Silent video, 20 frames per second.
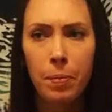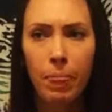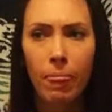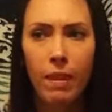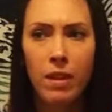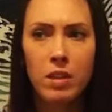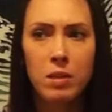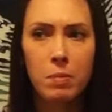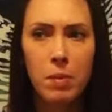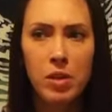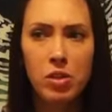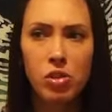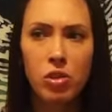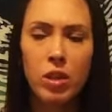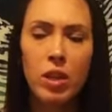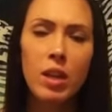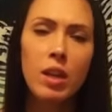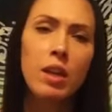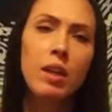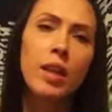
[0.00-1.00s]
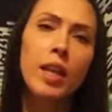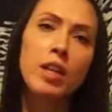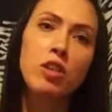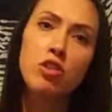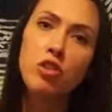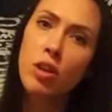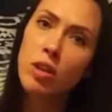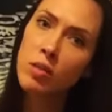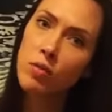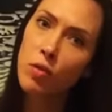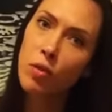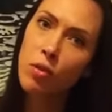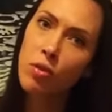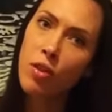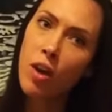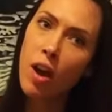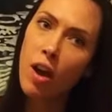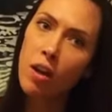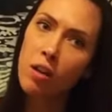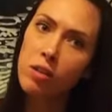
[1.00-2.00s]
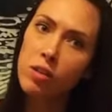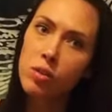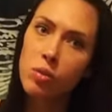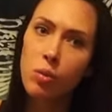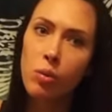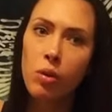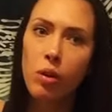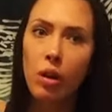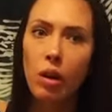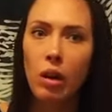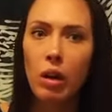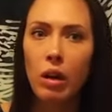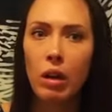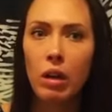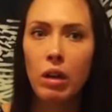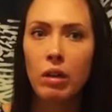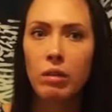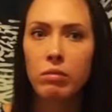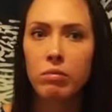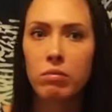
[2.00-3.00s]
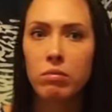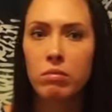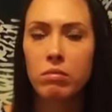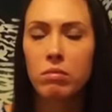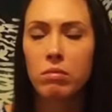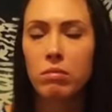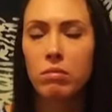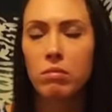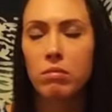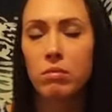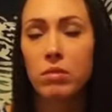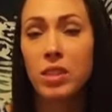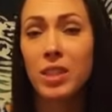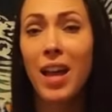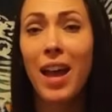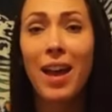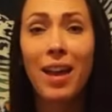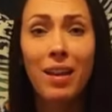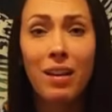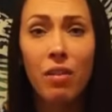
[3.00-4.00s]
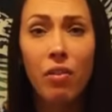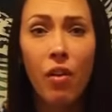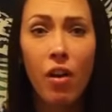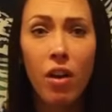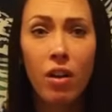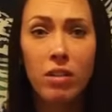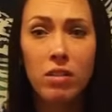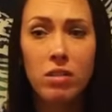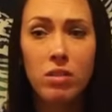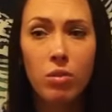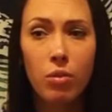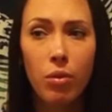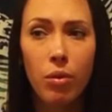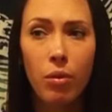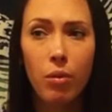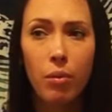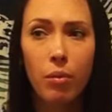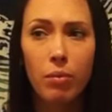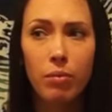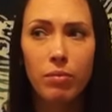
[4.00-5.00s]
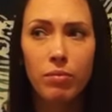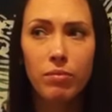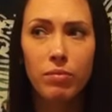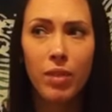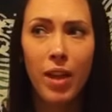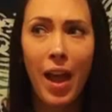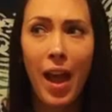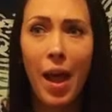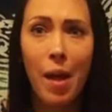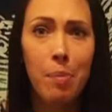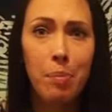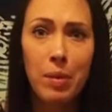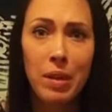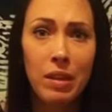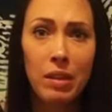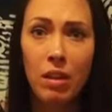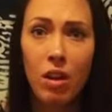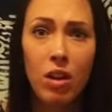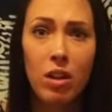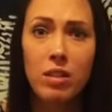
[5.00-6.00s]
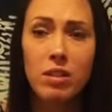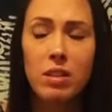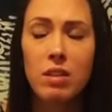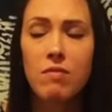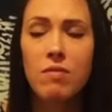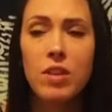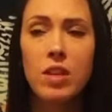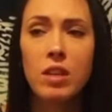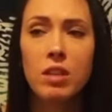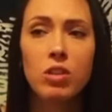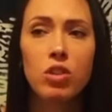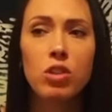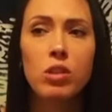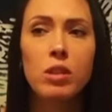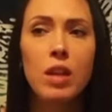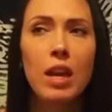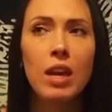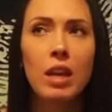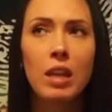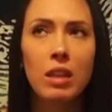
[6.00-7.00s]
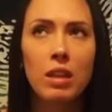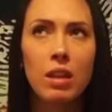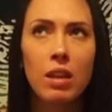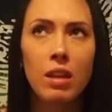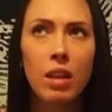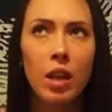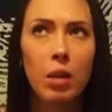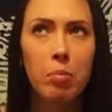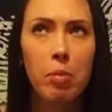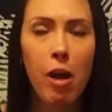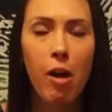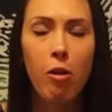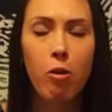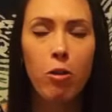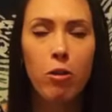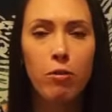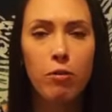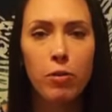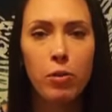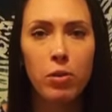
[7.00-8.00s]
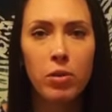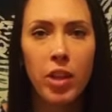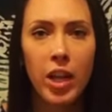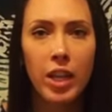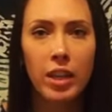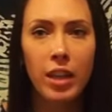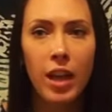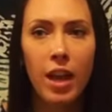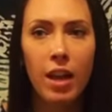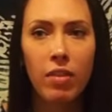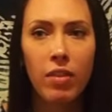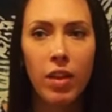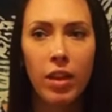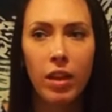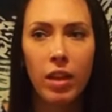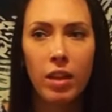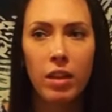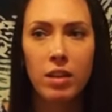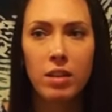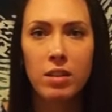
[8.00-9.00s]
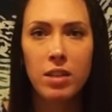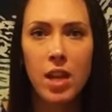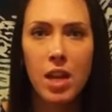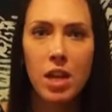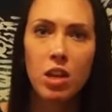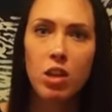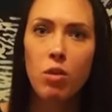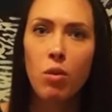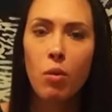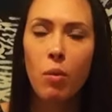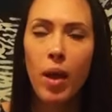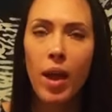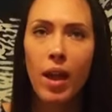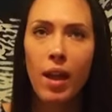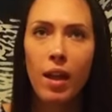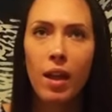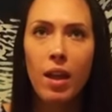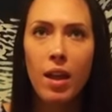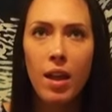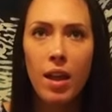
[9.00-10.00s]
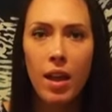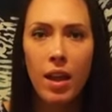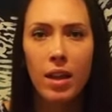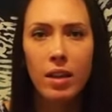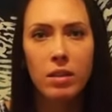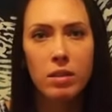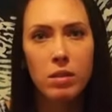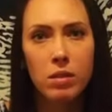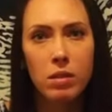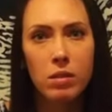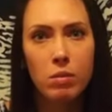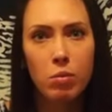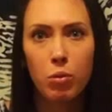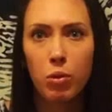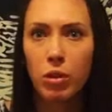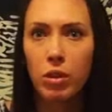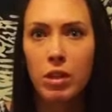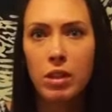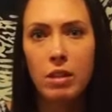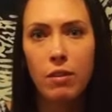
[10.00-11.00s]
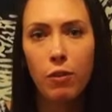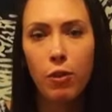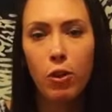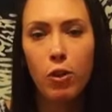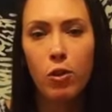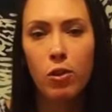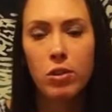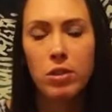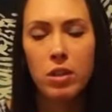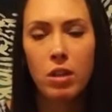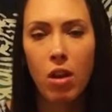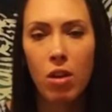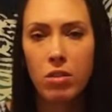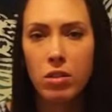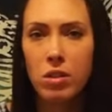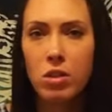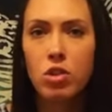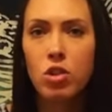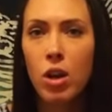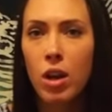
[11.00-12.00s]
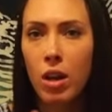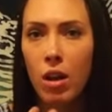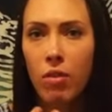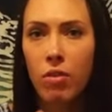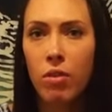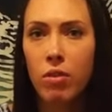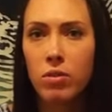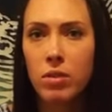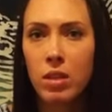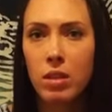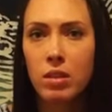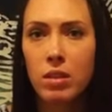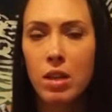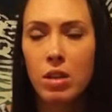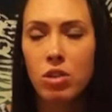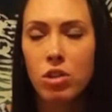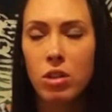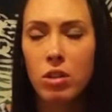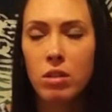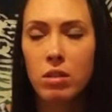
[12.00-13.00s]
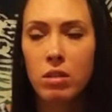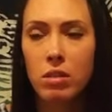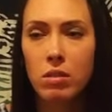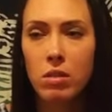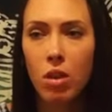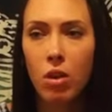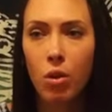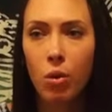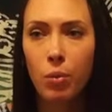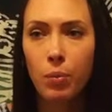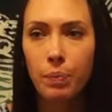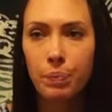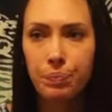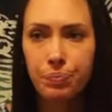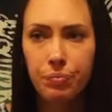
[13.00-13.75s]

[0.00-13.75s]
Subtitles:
especially like stressful thoughts or sad thoughts or happy thoughts, even just anything like powerful like that that can take you away, it's really difficult to concentrate on those sensations. So